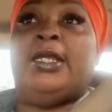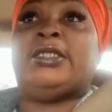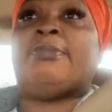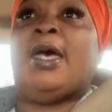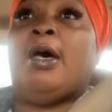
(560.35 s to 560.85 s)
That
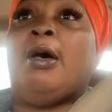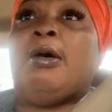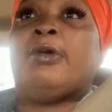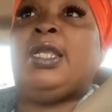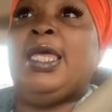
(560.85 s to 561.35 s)
is
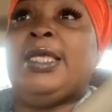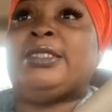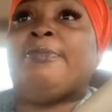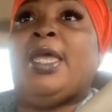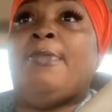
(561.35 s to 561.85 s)
my
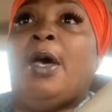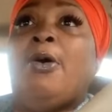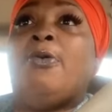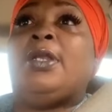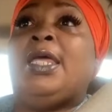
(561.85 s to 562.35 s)
classmate,
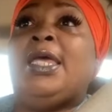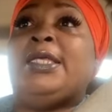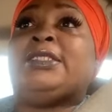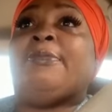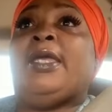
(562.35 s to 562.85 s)
my old
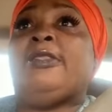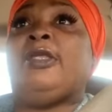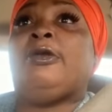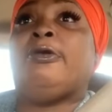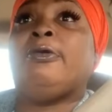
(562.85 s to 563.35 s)
classmate
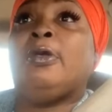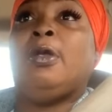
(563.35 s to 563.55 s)
there.